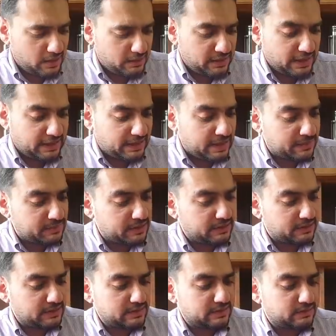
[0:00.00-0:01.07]
They claim that
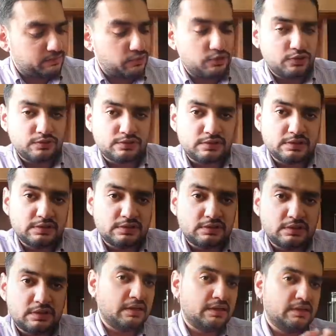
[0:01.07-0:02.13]
this produces
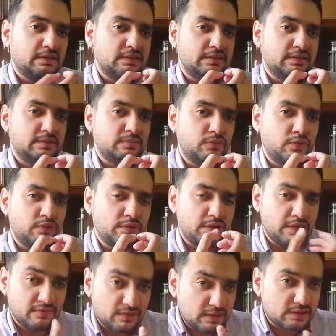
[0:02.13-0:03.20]
a, a more
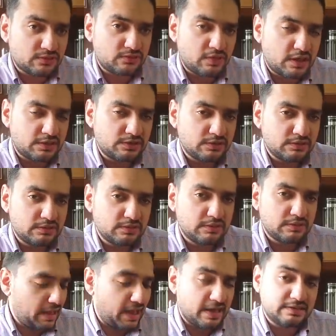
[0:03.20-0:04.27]
even extraction
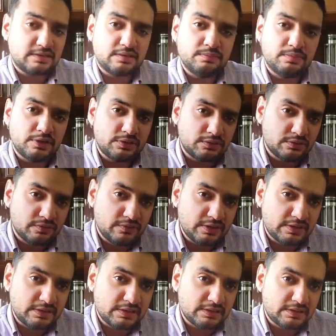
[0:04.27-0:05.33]
as compared to the V
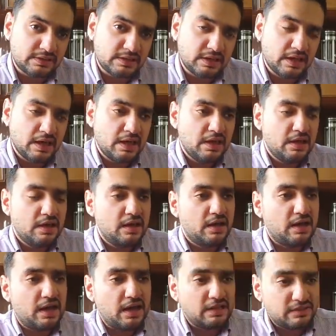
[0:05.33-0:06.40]
sixty,
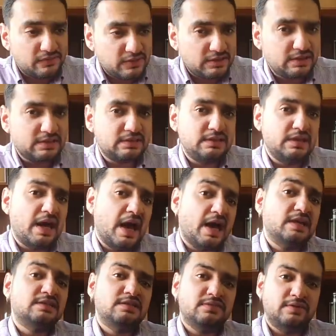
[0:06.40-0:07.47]
and the V sixty
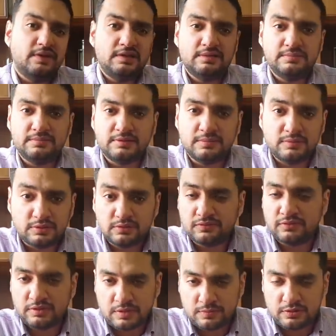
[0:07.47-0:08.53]
has developed a bit of a
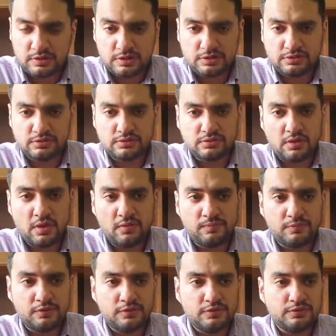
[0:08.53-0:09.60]
reputation of
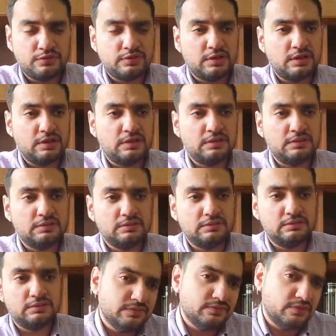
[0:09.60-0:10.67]
producing
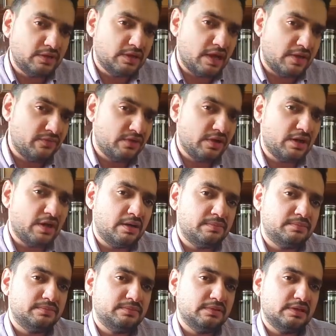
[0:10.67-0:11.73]
where every
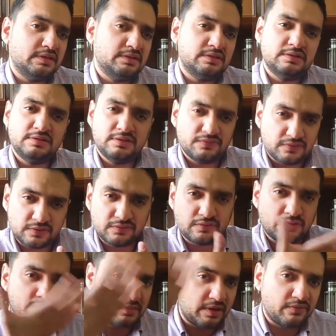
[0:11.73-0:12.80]
cup is different
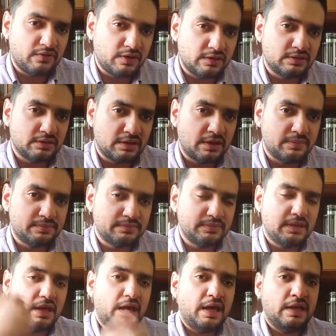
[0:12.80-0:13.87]
from every other cup,
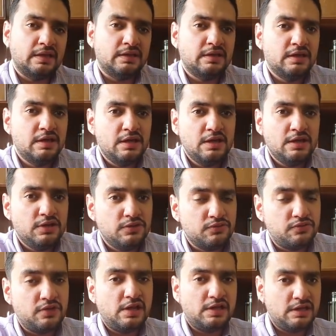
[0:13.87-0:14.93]
and you
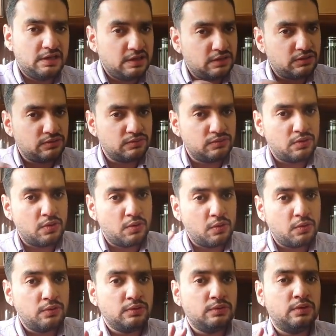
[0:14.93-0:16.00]
really need to
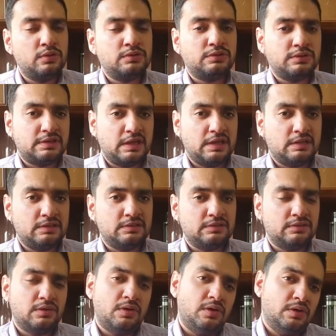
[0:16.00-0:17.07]
hone your skills
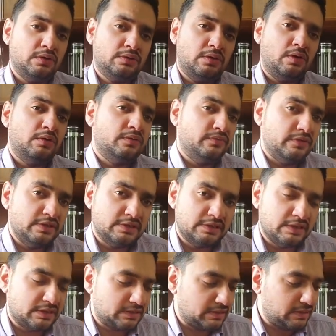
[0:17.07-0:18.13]
on, on a V
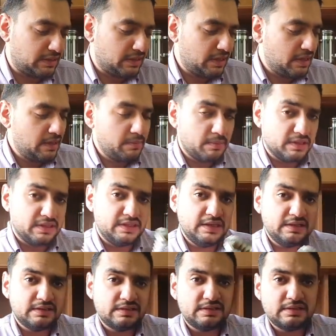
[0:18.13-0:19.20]
sixty. But
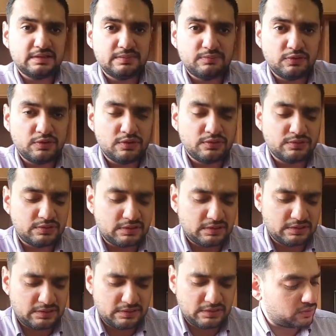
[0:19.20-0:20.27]
this
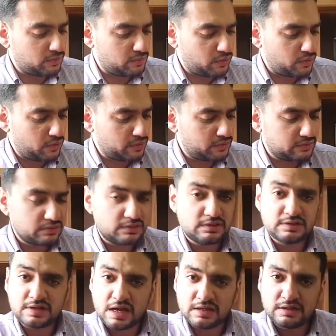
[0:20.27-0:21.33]
produces a more
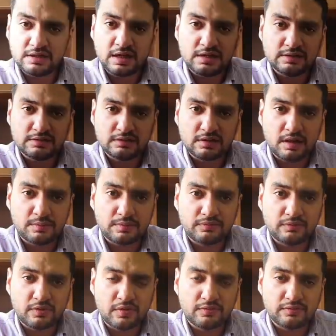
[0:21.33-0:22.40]
standardized cup of
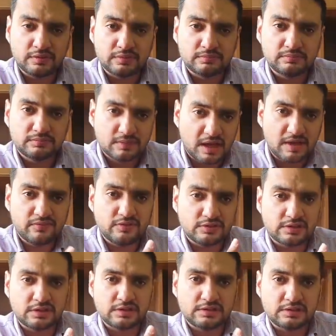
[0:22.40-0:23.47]
coffee every
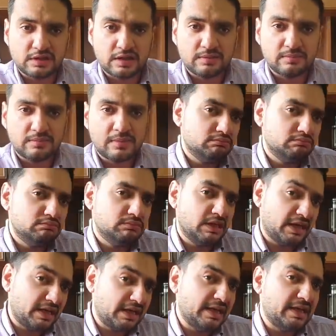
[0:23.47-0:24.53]
single time. They
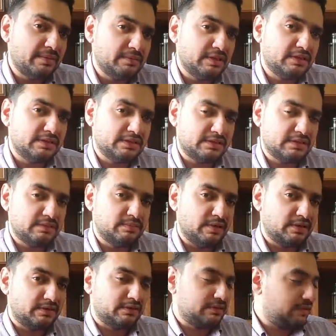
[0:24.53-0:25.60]
claim that this is
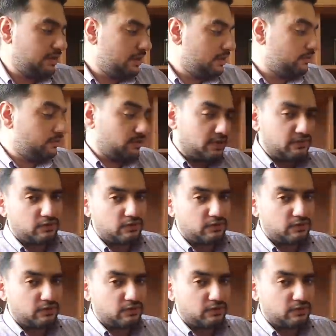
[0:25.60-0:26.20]
better. Today